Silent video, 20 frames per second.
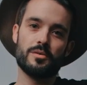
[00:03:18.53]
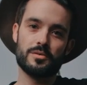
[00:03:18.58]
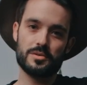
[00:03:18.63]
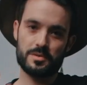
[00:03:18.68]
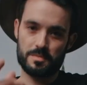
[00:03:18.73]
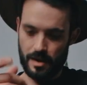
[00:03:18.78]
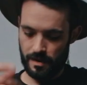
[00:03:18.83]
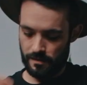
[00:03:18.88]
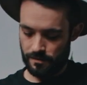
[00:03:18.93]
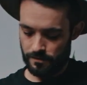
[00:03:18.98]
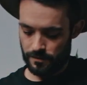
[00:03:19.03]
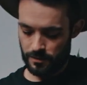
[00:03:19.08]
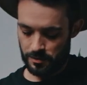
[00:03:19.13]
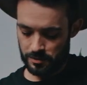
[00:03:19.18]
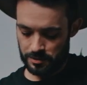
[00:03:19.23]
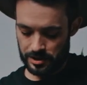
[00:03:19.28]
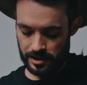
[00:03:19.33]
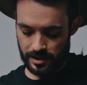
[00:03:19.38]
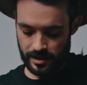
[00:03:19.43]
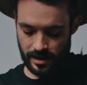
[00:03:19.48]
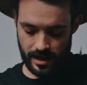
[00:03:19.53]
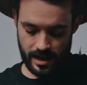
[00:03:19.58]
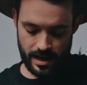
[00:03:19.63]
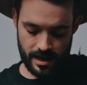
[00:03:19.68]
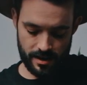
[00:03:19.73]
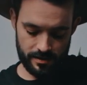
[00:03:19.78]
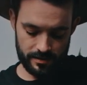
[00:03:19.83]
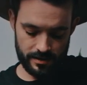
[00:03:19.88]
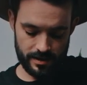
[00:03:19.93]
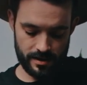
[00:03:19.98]
It was my Fuji that I
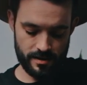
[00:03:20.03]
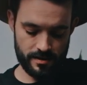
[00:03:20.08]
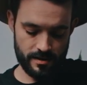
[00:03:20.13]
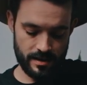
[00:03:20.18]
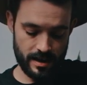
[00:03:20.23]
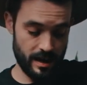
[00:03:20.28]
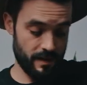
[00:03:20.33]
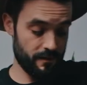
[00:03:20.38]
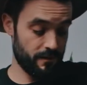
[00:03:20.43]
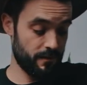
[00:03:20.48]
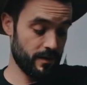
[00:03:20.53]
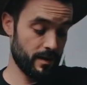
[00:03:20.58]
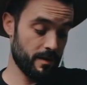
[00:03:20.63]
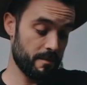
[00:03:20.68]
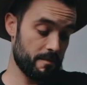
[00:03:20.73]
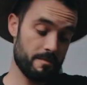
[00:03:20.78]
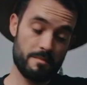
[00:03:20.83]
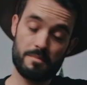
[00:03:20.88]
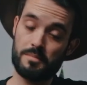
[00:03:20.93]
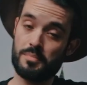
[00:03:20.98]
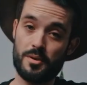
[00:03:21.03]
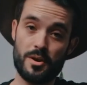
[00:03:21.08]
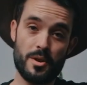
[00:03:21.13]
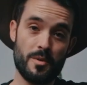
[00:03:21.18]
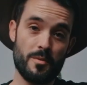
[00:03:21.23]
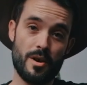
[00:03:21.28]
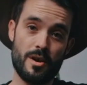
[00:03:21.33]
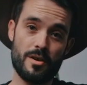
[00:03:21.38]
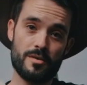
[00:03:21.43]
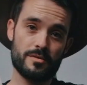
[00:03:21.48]
had on there, and it fit pretty
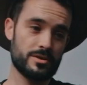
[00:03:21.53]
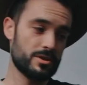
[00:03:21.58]
well.